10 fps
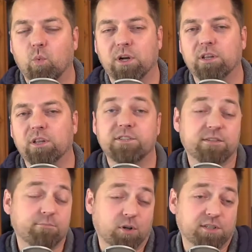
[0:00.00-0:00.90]
of those
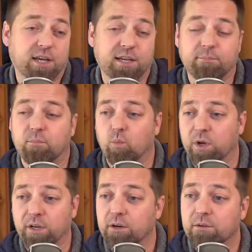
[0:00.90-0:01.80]
is
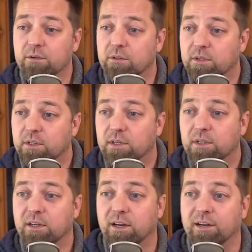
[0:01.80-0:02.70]
multi-window.
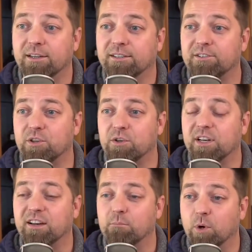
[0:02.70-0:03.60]
So you can
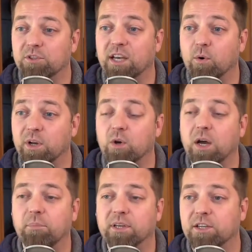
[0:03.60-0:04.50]
have multi-window
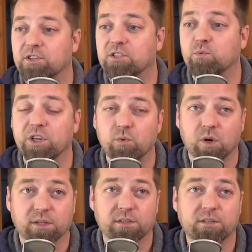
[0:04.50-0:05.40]
applications when you
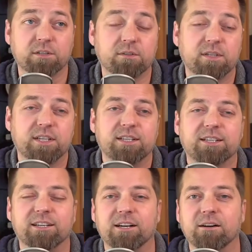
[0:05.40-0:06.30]
want to.
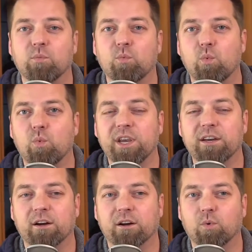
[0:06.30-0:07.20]
We
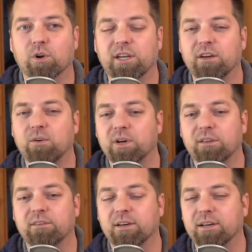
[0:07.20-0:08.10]
are working
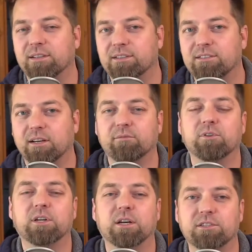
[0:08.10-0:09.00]
with several
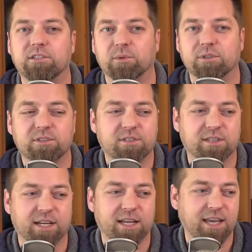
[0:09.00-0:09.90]
customers
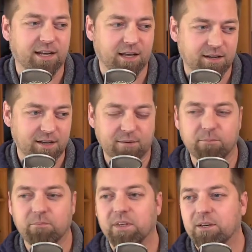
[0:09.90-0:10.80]
that I cannot name,
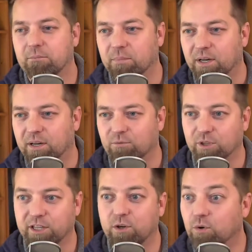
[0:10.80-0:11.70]
but
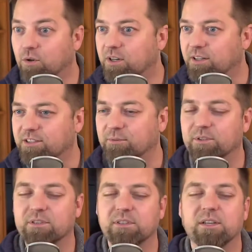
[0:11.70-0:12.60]
really cool
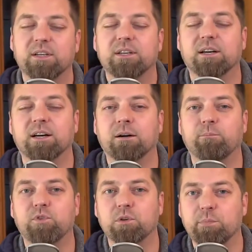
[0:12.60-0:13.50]
customers
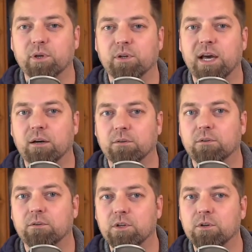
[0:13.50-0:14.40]
to build out
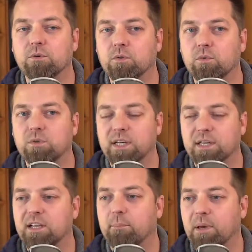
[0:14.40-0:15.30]
new
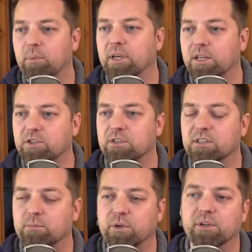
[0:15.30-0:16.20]
desktop application
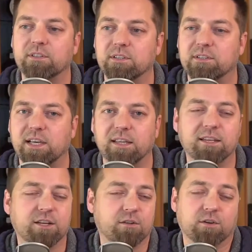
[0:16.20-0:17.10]
experiences. And
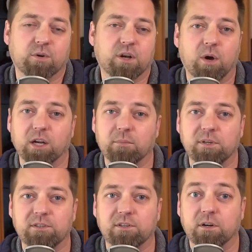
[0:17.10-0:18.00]
their
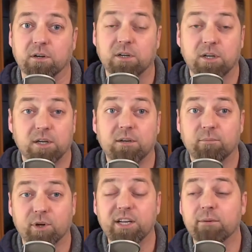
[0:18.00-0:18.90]
requirements are
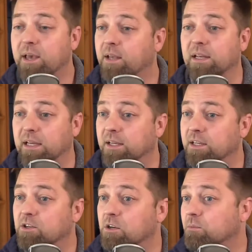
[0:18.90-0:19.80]
pretty demanding
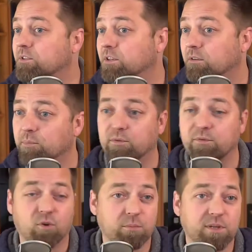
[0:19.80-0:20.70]
in terms of
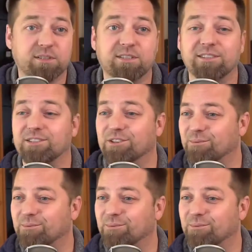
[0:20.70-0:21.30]
performance, in terms